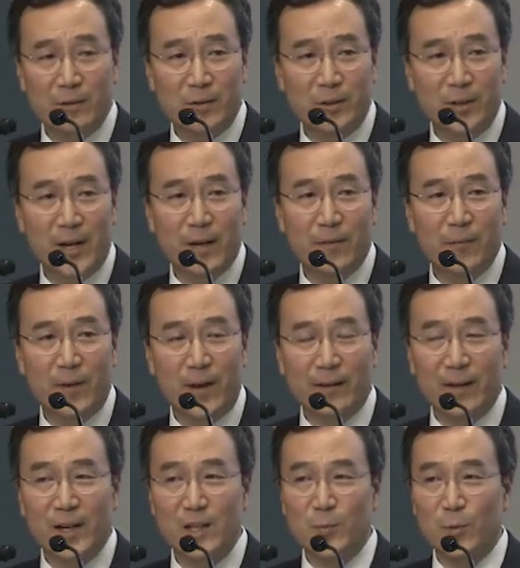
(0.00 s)
do not
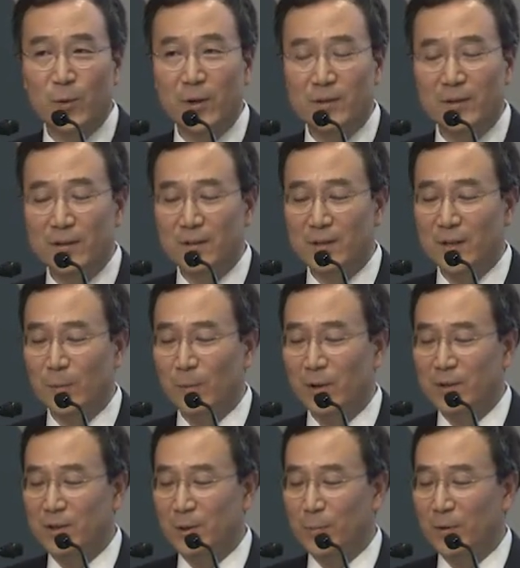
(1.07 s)
affect exports is
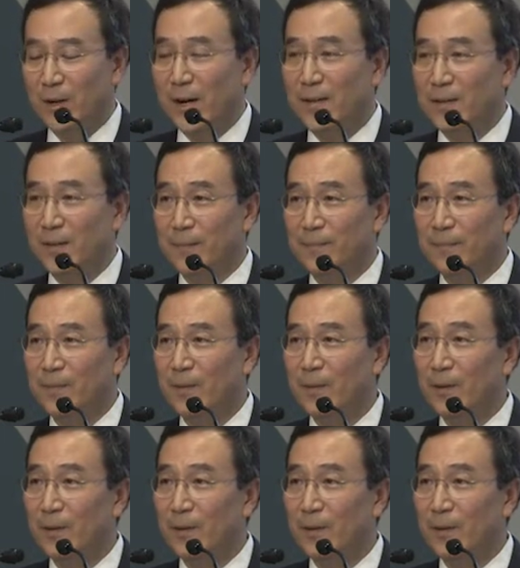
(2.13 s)
somewhat surprising,